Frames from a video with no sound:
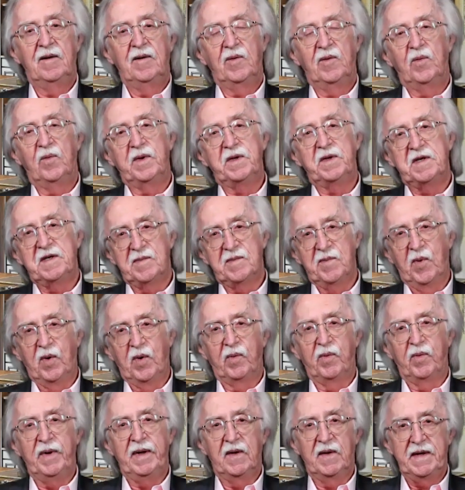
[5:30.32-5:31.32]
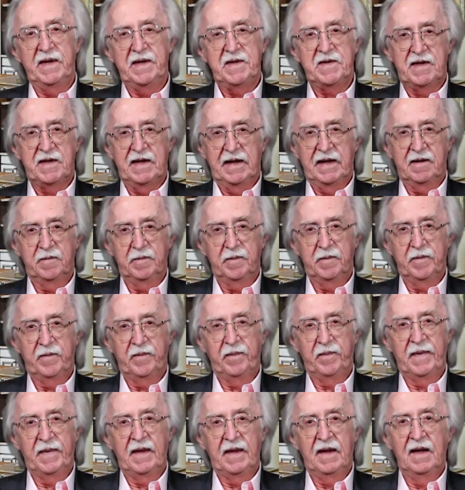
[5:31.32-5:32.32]
which is more realistic.
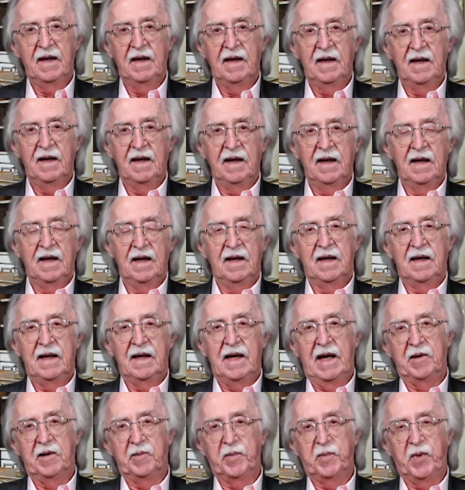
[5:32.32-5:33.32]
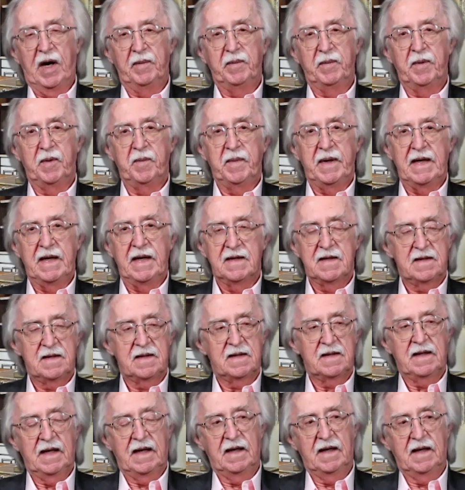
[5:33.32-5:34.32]
Now, the problem is
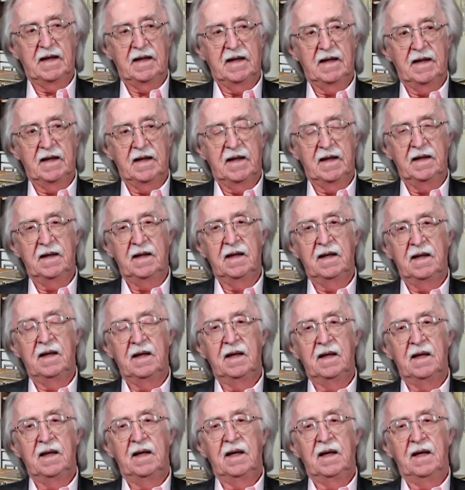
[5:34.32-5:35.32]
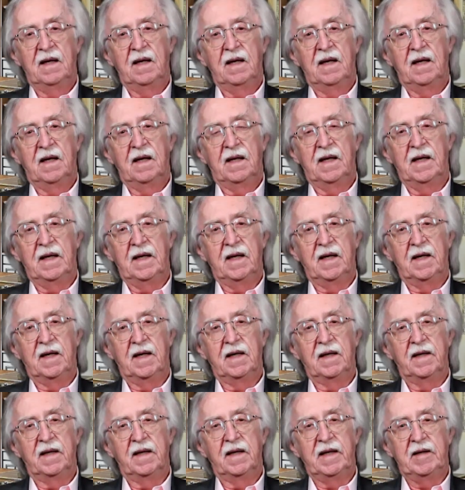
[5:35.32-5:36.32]
that the
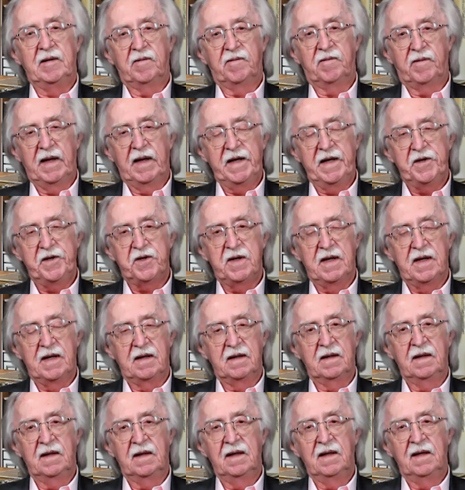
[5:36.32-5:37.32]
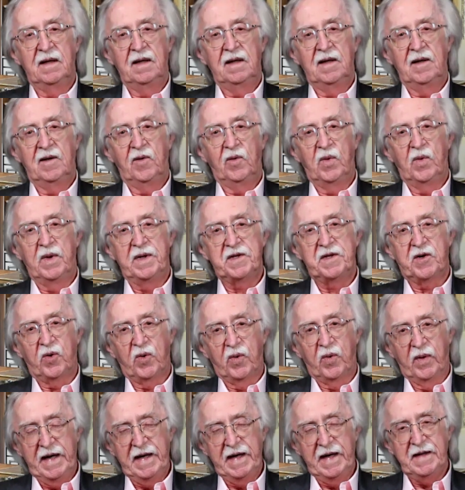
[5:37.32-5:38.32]
inflation was
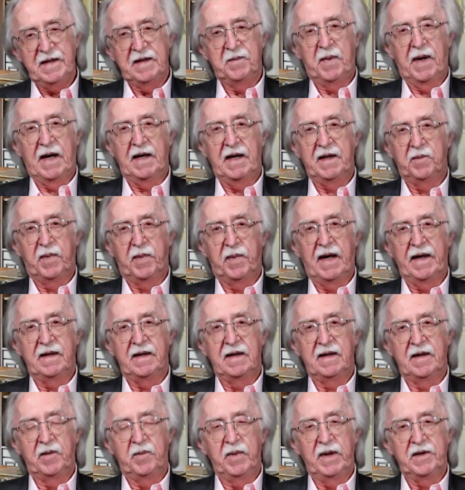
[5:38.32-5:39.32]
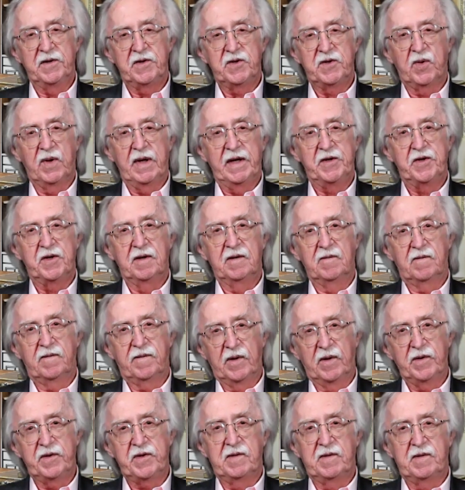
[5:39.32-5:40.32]
created by the Biden administration.
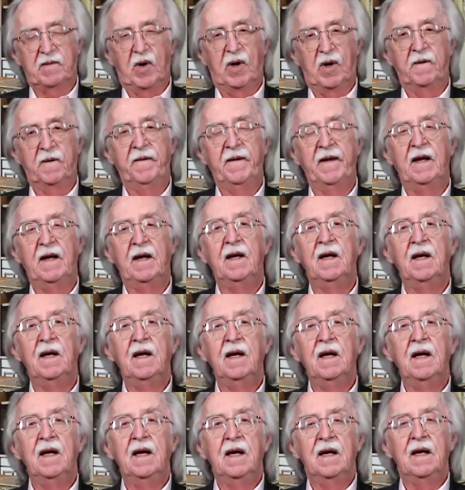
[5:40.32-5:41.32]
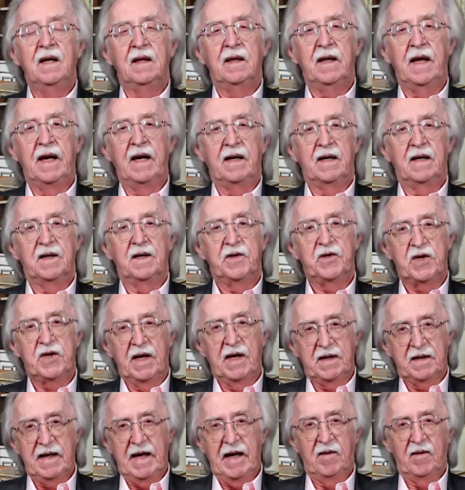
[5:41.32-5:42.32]
First of all, they
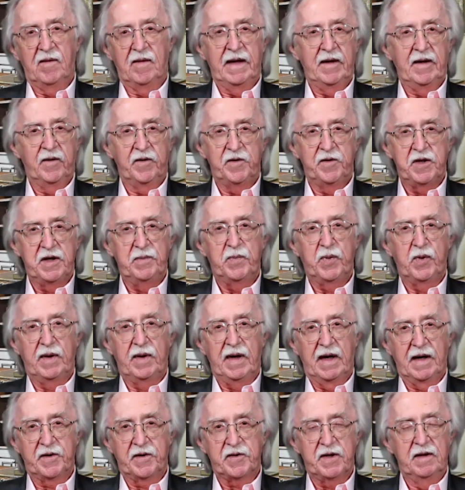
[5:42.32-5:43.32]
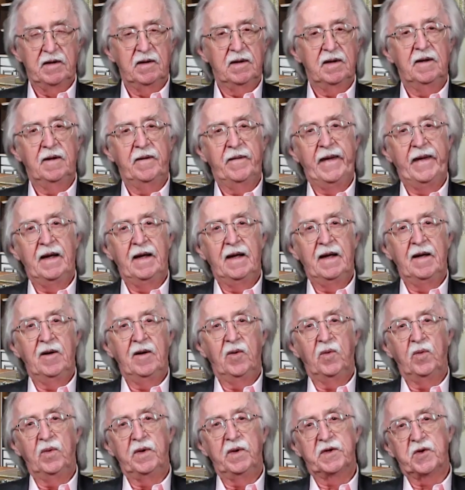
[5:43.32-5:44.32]
shut down energy production,
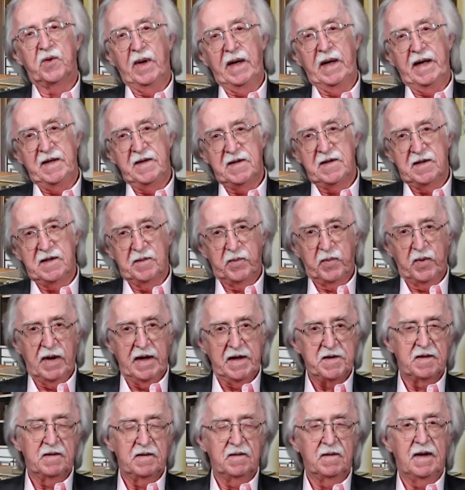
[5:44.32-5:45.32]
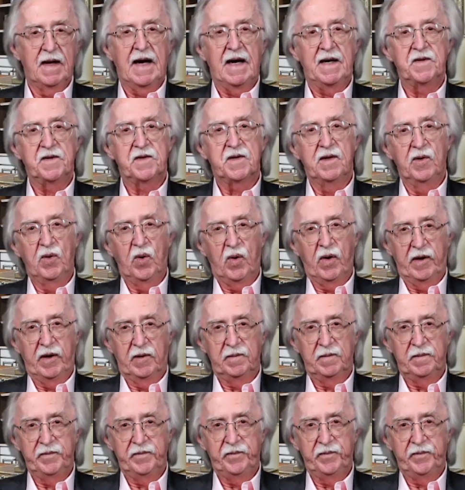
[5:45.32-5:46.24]
which raised the price of gas and oil.